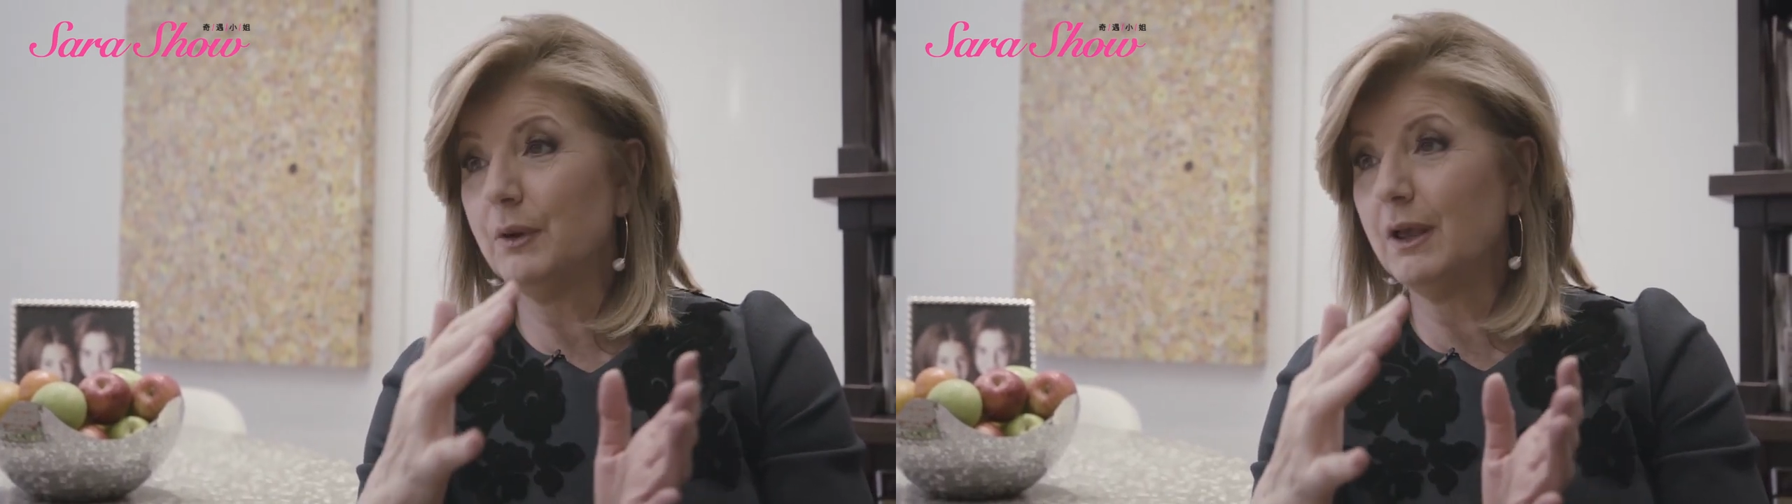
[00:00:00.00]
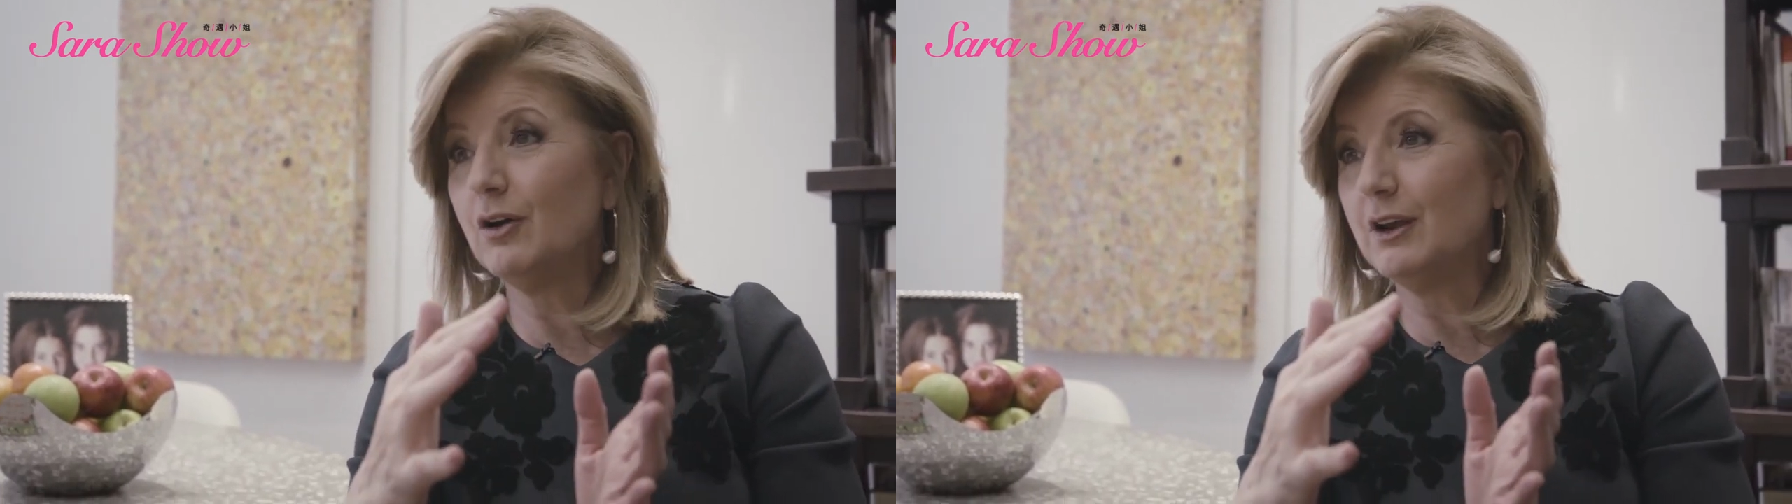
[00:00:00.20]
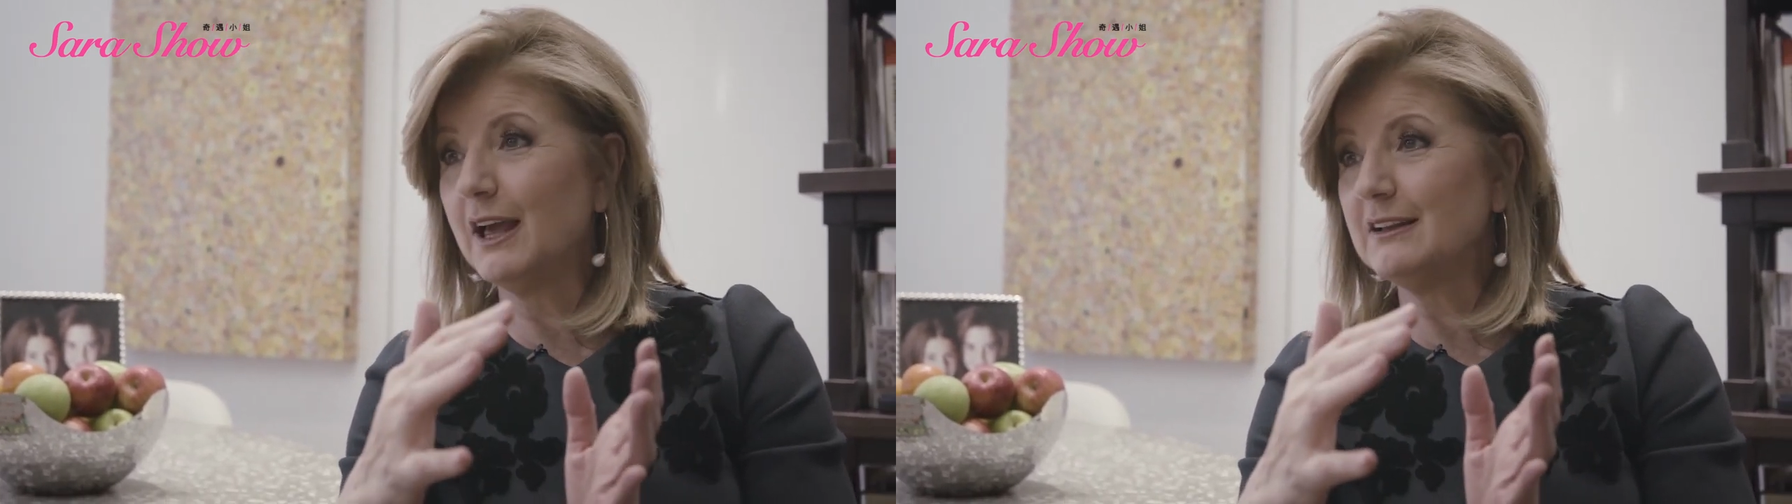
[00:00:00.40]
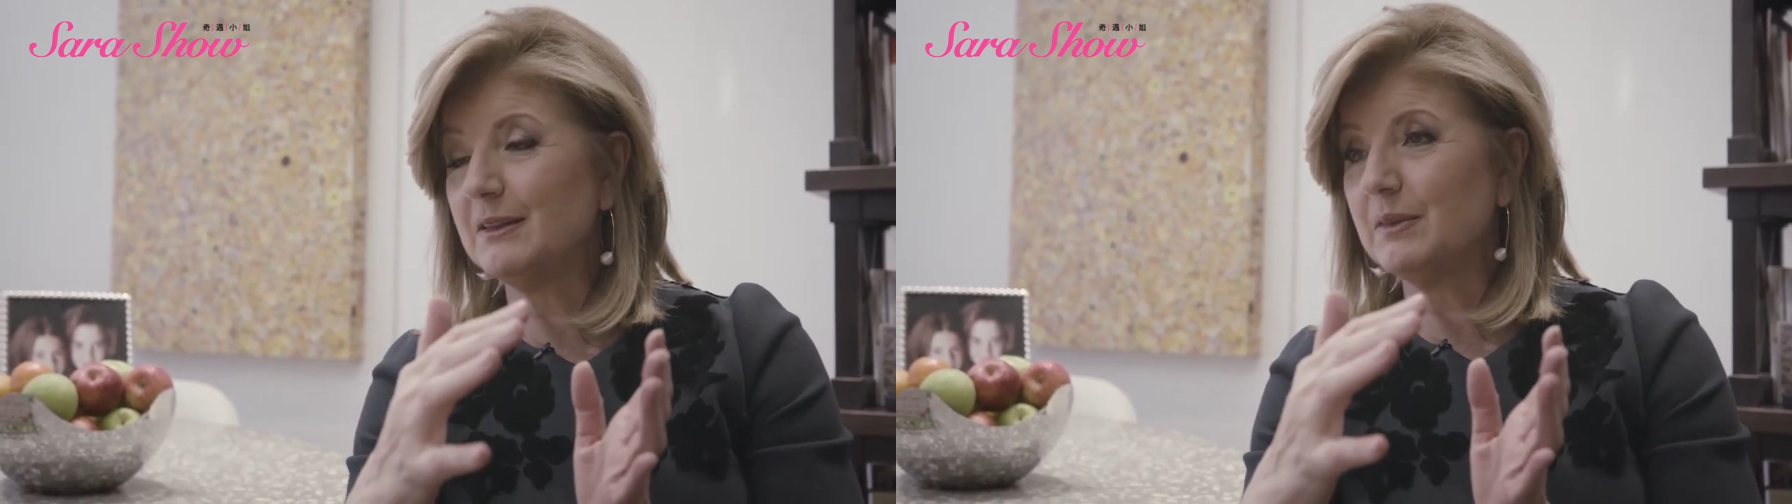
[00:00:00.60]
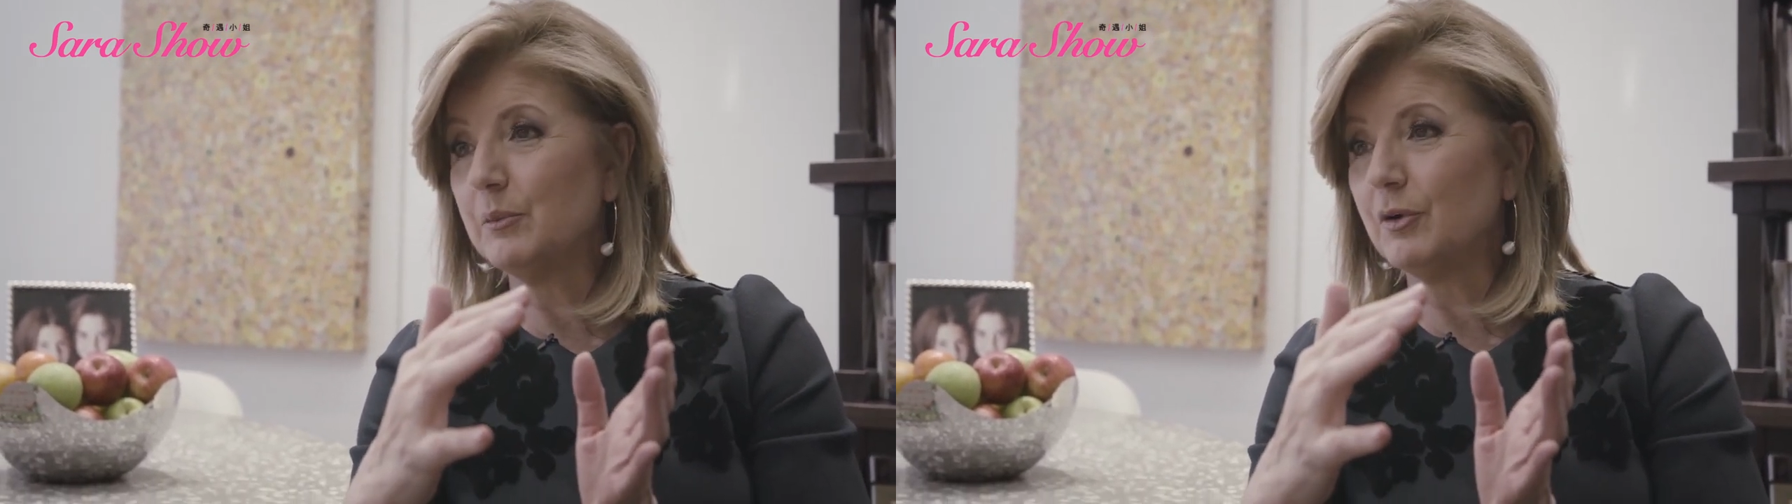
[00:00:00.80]

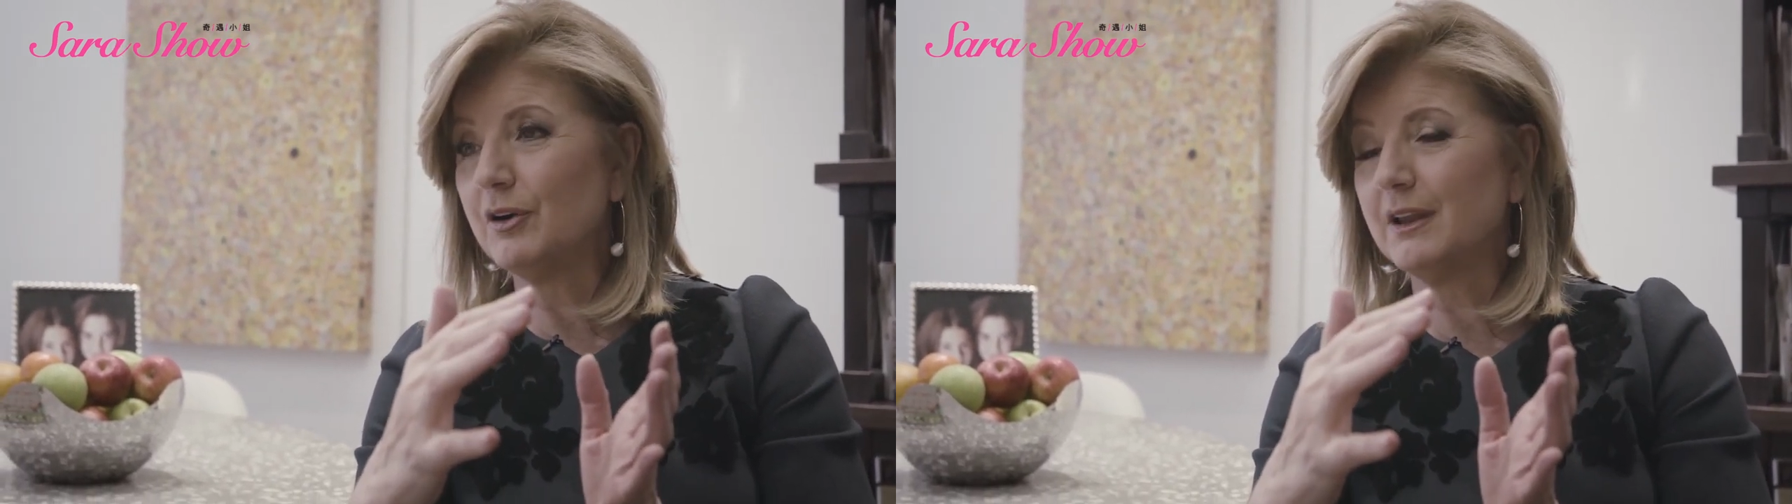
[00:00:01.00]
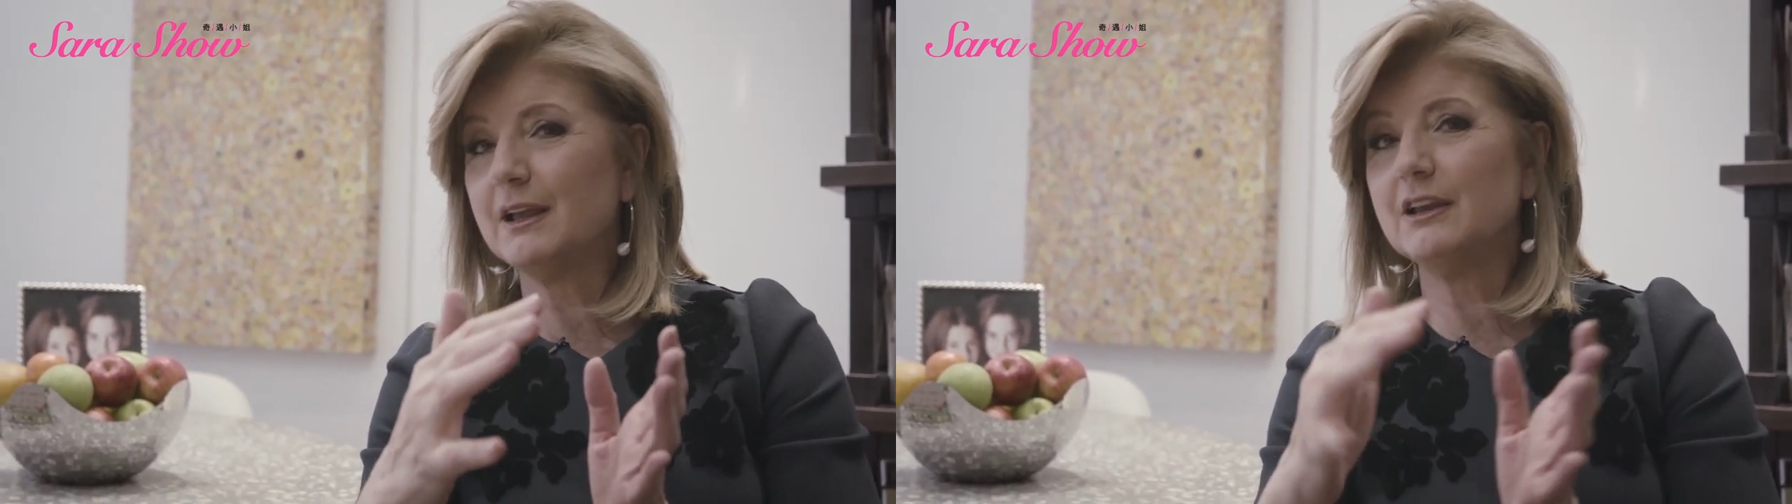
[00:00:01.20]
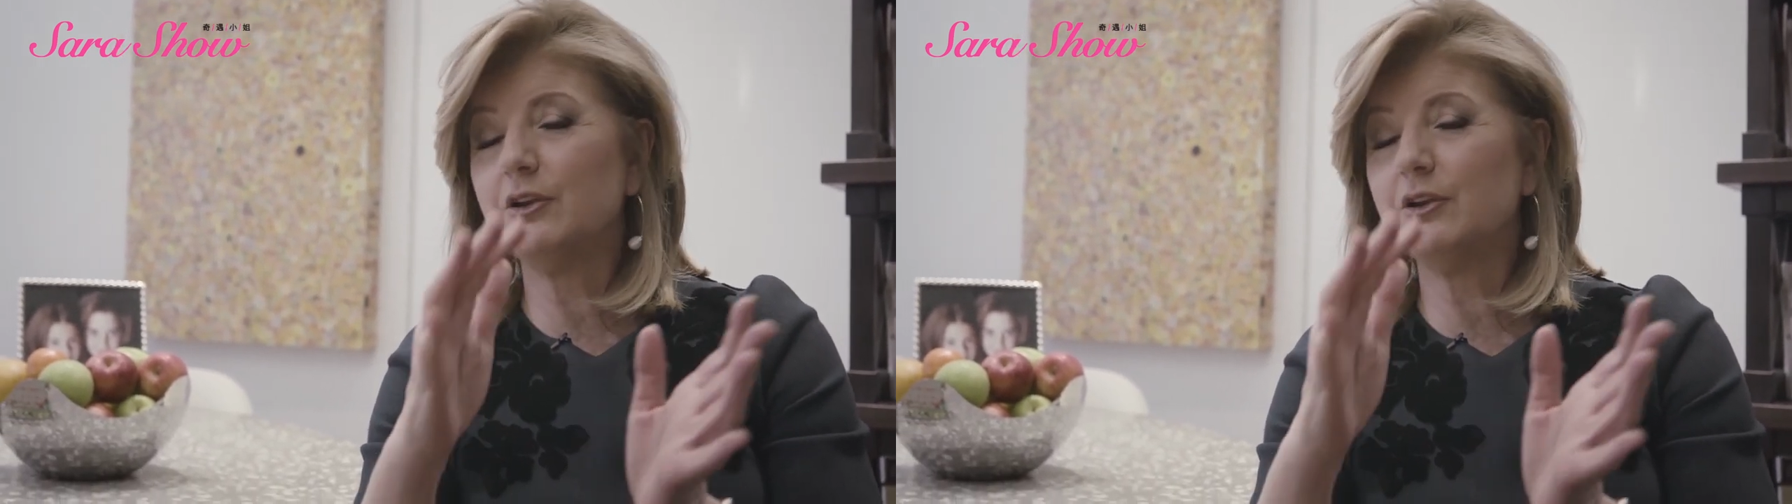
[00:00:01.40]
reconnect in the morning,